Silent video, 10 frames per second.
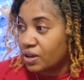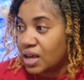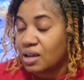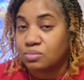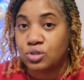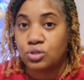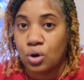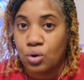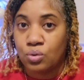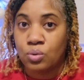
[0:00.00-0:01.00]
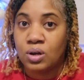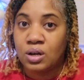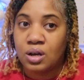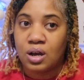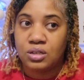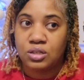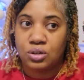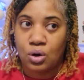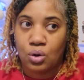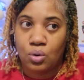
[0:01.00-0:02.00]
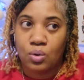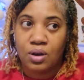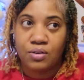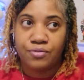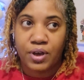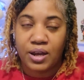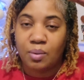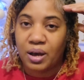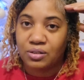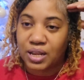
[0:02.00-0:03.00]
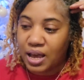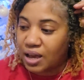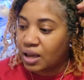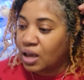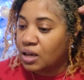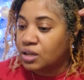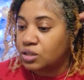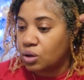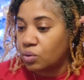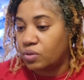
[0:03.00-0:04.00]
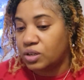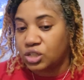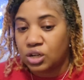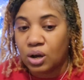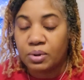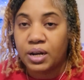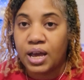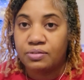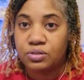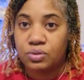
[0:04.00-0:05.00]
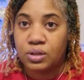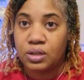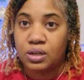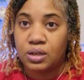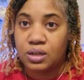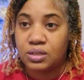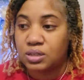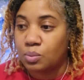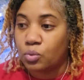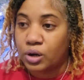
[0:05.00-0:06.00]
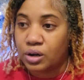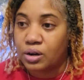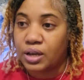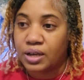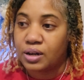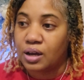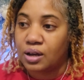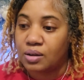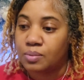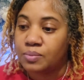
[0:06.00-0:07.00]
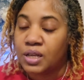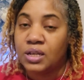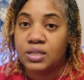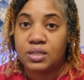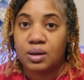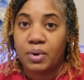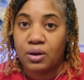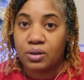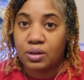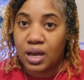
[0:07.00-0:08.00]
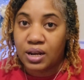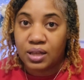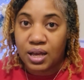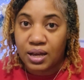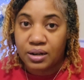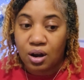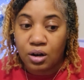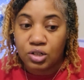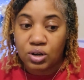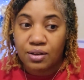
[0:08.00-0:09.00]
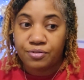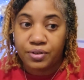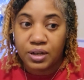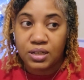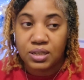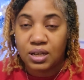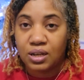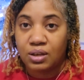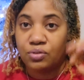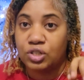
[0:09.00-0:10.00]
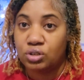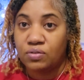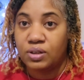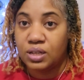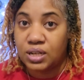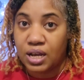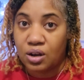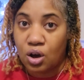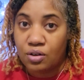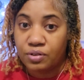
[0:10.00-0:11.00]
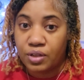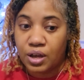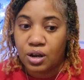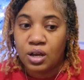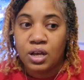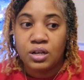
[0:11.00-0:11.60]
And I am so, so fed about that. So this year I'm gonna have to really get somewhere and um, see about getting that hard drive fixed and retrieving the data off of there.